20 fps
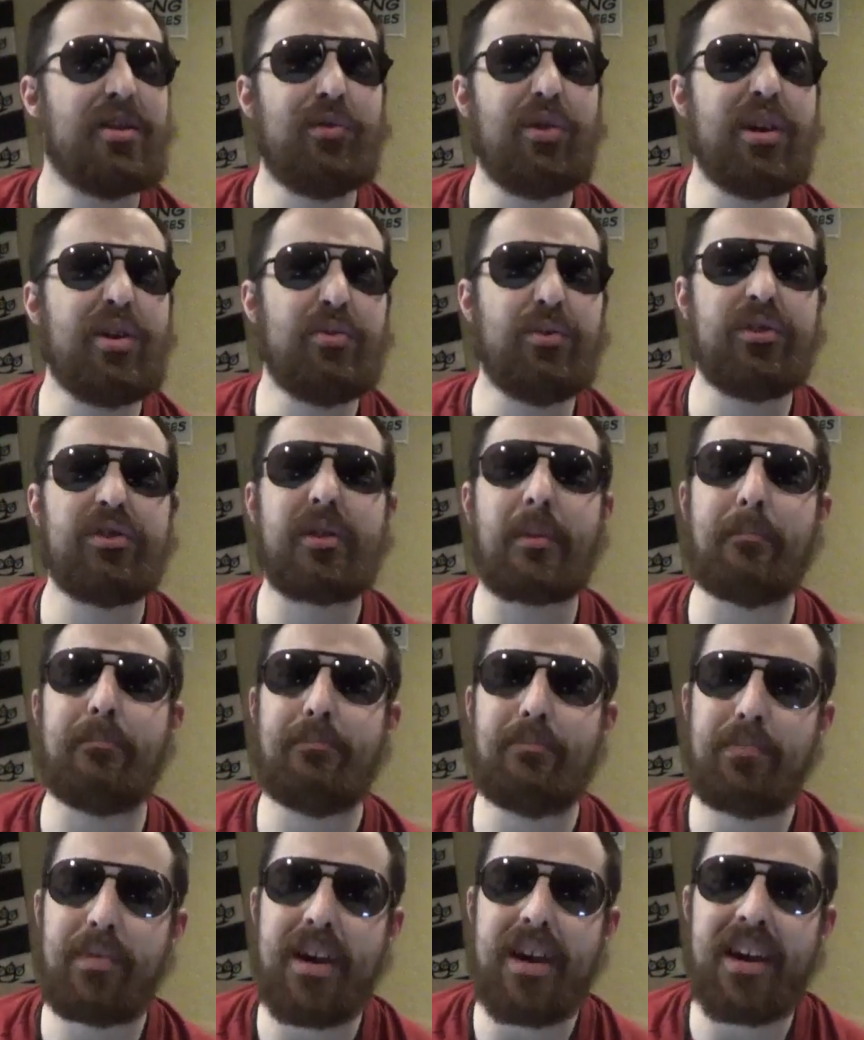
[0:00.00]
was a
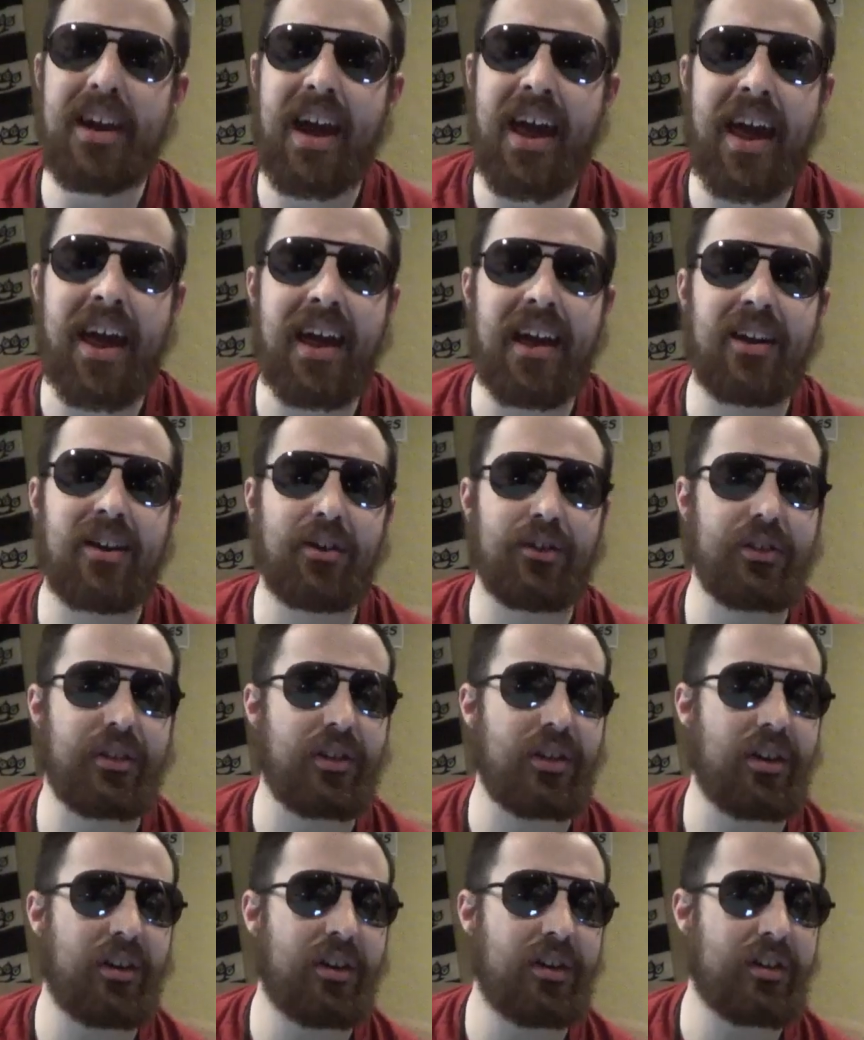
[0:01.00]
bit ahead on the
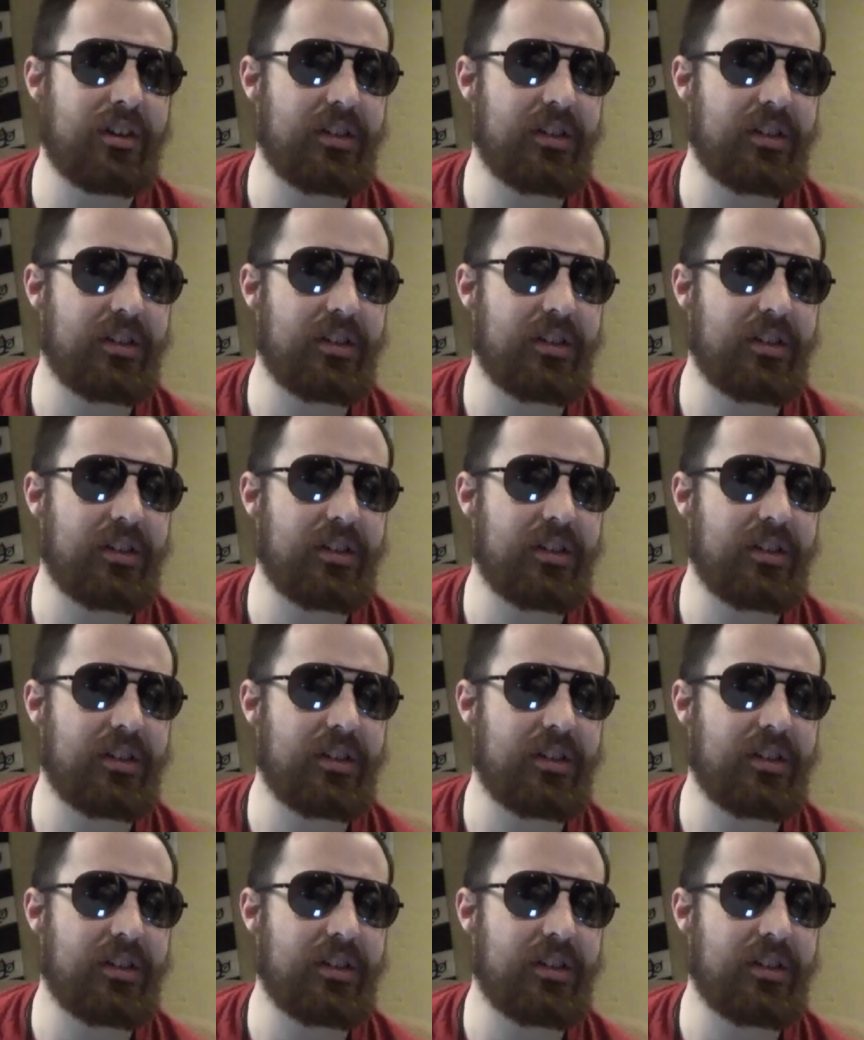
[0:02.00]
calls,